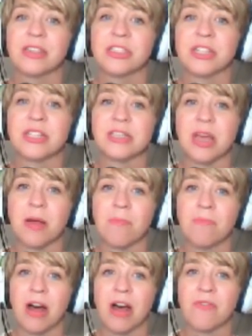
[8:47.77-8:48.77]
just
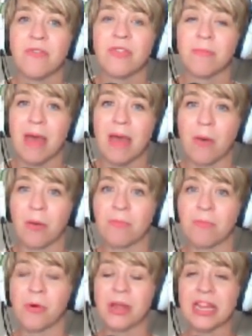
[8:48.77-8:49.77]
above the
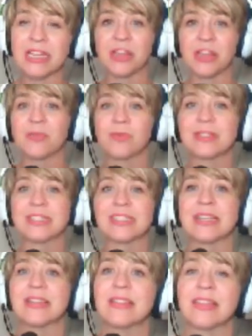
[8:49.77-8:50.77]
PowerPoint, and you will
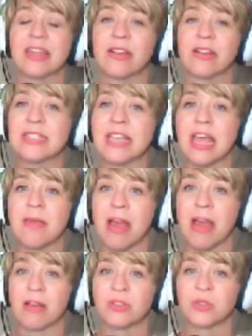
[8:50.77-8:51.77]
see that there is a
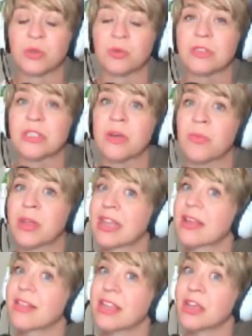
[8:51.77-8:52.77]
mouse tool. So we can
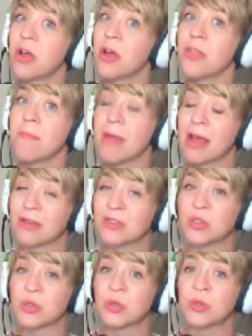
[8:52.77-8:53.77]
click on the mouse
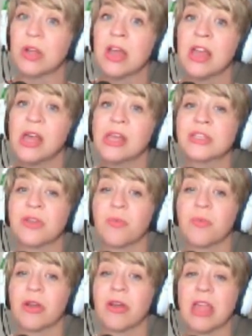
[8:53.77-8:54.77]
tool so that
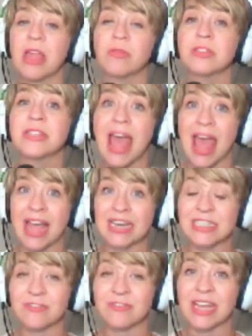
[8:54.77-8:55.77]
we are able to
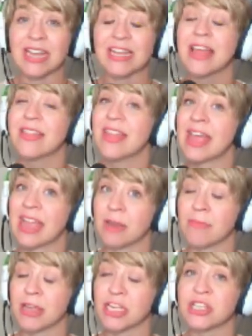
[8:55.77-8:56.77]
activate the
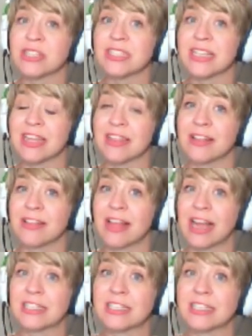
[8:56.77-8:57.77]
animations in the
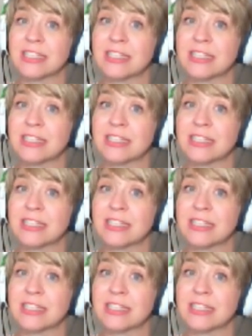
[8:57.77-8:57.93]
class.